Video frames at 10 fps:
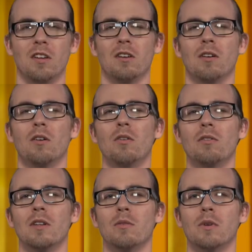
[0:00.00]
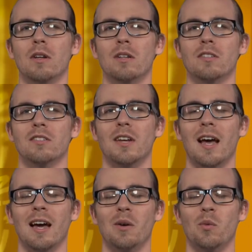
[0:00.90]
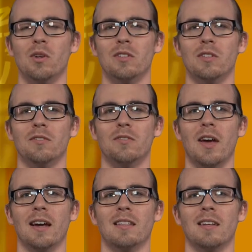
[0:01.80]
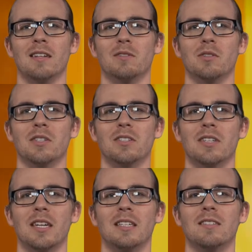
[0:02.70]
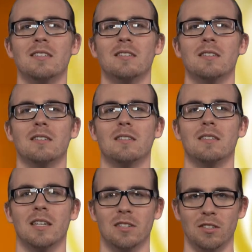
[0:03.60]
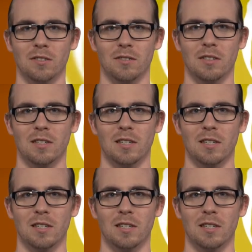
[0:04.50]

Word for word: The only one little snag was the fact that it was a stick shift,